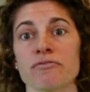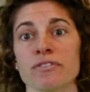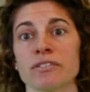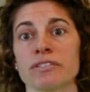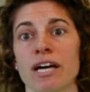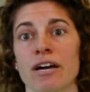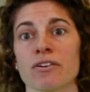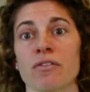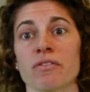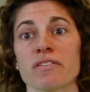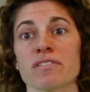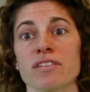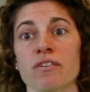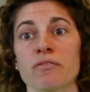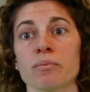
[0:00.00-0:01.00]
filled out on the
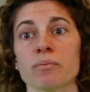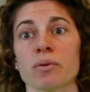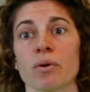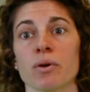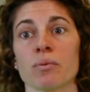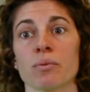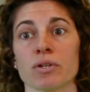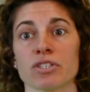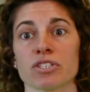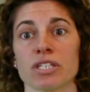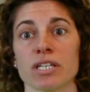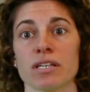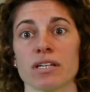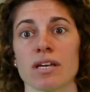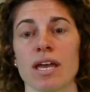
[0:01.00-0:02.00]
self-employed
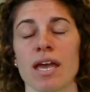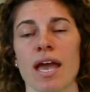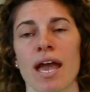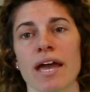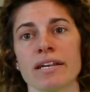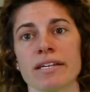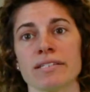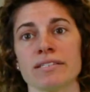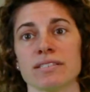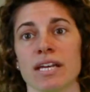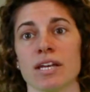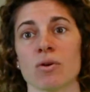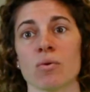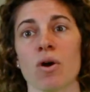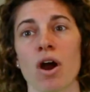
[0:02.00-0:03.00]
worksheet at
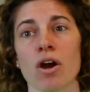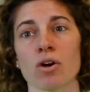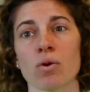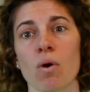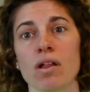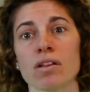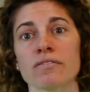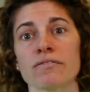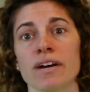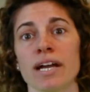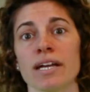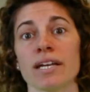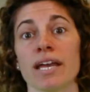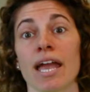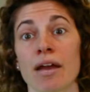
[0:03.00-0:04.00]
intake are
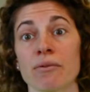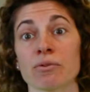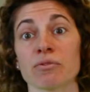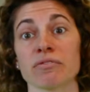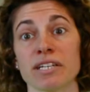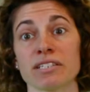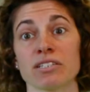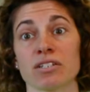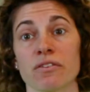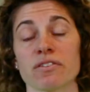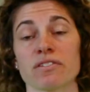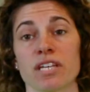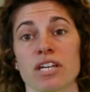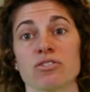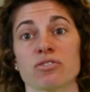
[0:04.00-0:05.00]
qualified and reflected on the
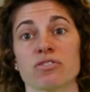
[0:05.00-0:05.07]
Schedule